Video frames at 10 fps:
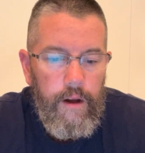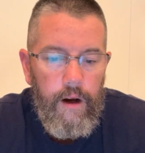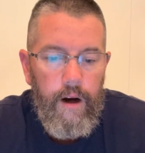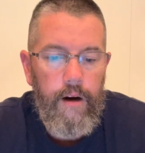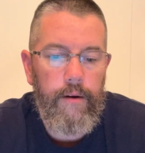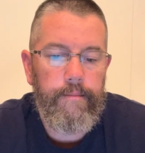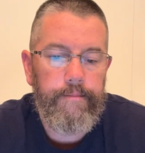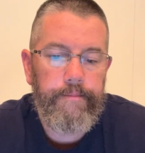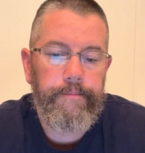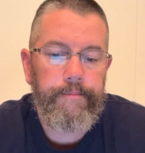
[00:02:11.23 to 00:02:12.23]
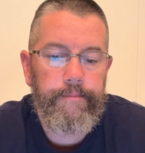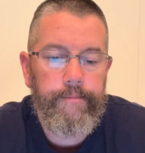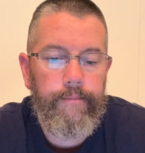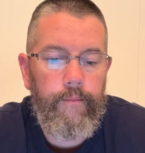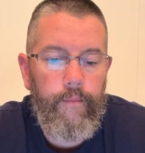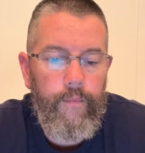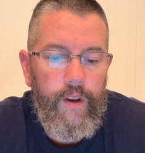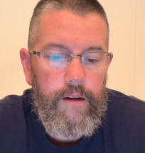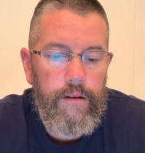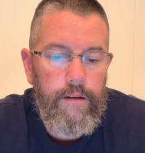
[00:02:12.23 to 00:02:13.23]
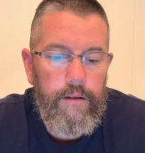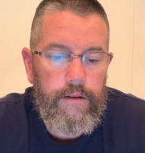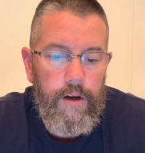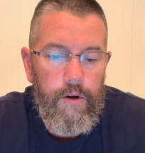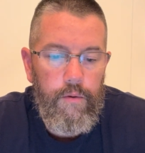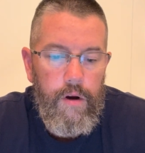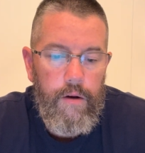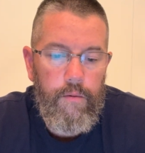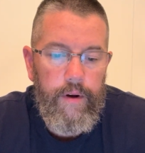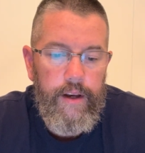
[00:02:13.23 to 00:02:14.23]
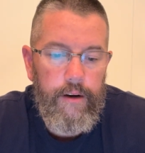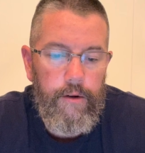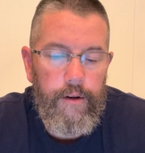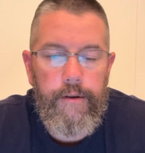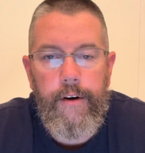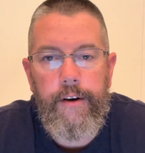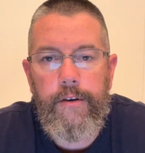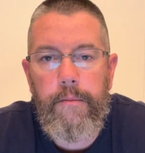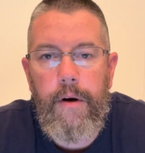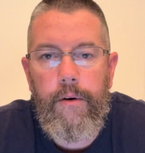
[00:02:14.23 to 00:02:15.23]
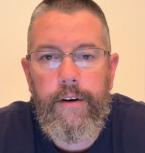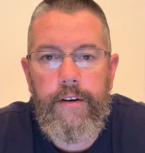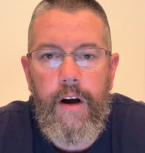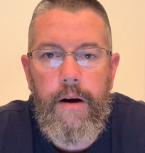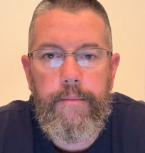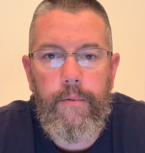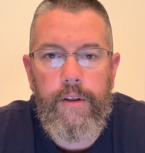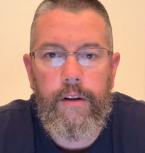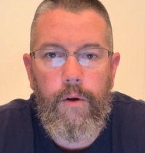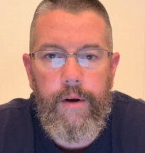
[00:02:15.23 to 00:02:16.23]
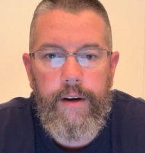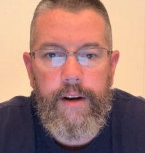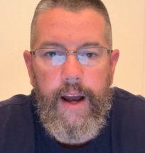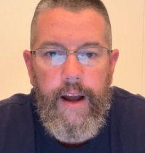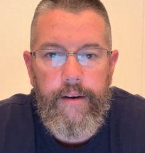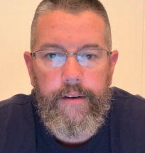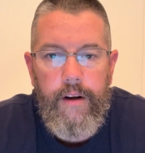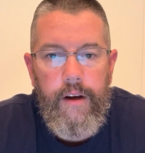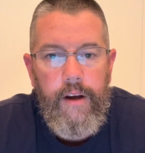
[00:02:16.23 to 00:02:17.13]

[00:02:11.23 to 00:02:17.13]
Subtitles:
around. So we can do the traditional bone-in chop with the loin attached,